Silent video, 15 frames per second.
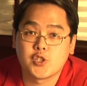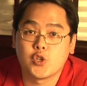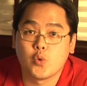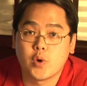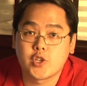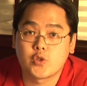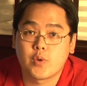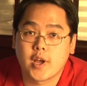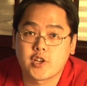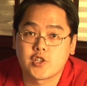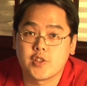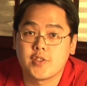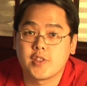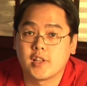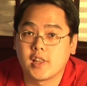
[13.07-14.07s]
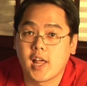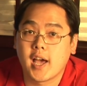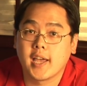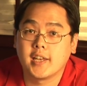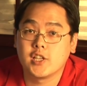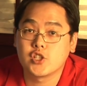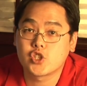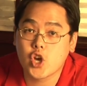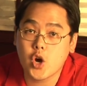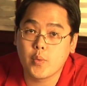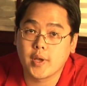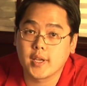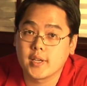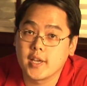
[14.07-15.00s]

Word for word: to what direction the line is going.